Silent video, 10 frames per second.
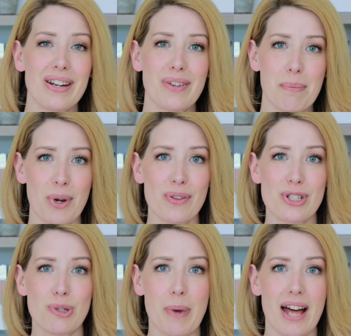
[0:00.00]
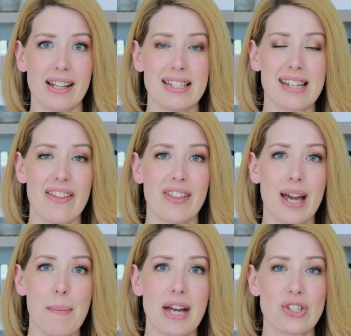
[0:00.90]
that I've compared the two palettes, I
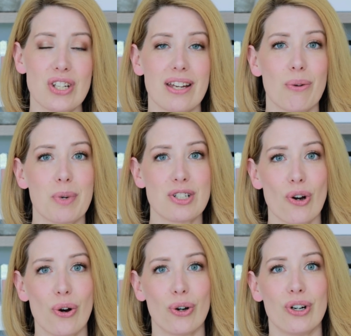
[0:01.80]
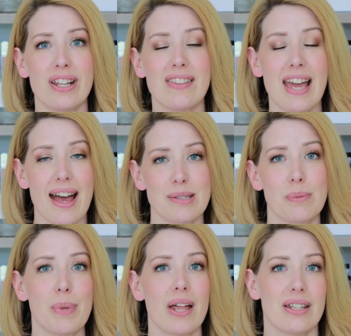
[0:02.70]
think I'm actually gonna return the
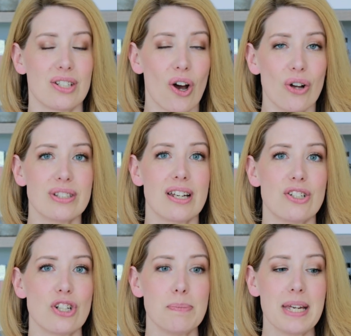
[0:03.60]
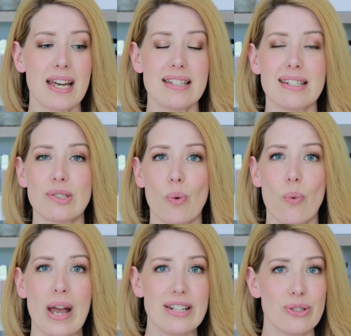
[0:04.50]
Aspyn palette to Ulta just because it's
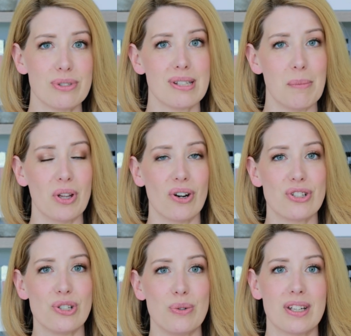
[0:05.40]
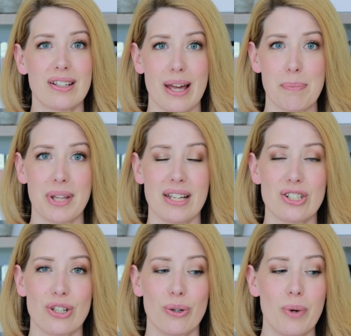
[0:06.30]
way too similar to the Clay Play
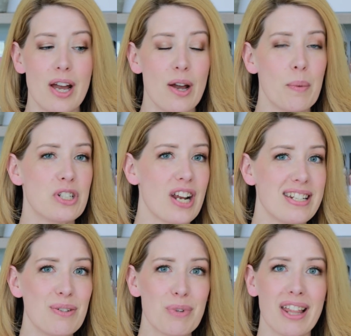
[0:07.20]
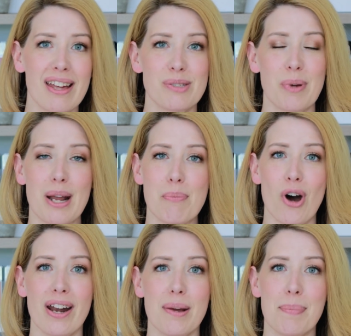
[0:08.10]
2, which I didn't realize when I
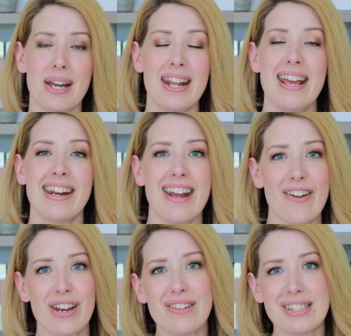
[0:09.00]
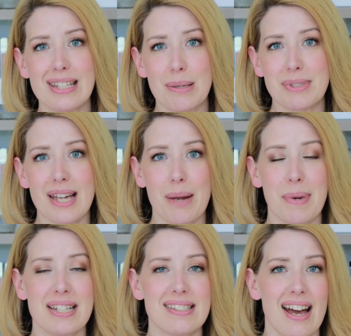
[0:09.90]
bought it, but now that I've seen them side
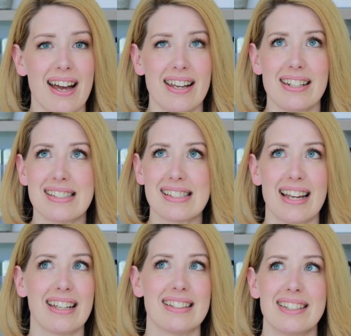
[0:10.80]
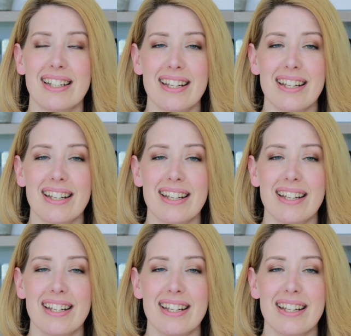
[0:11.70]
by side, it's like,